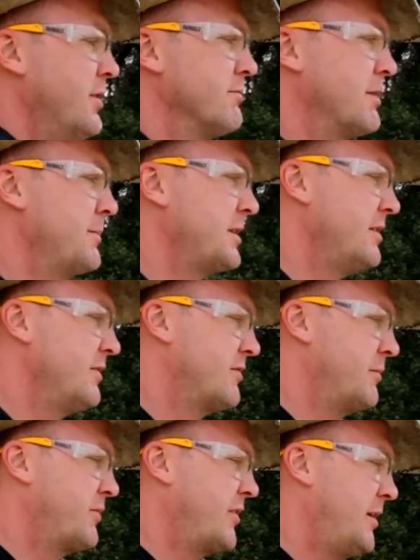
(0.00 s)
Remington
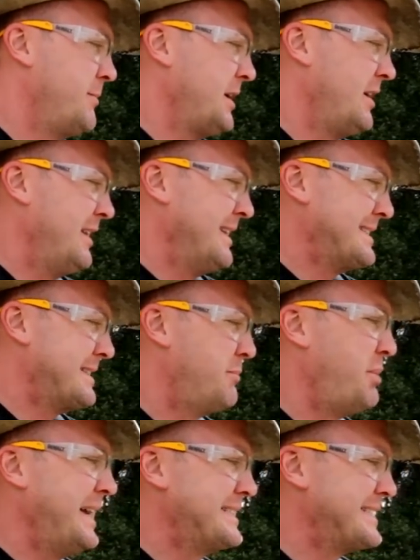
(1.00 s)
subsonic,
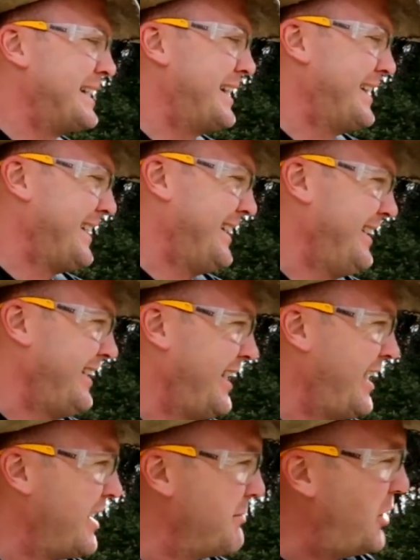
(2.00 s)
subsonic
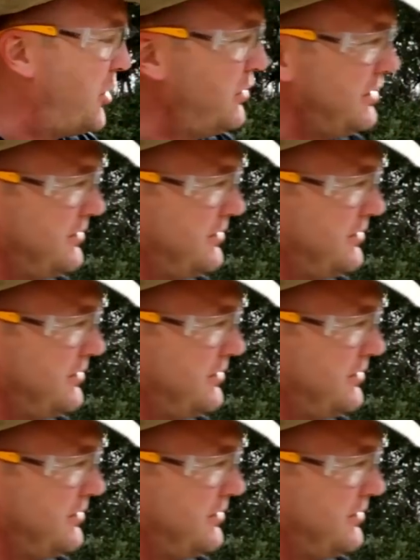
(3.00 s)
ammo.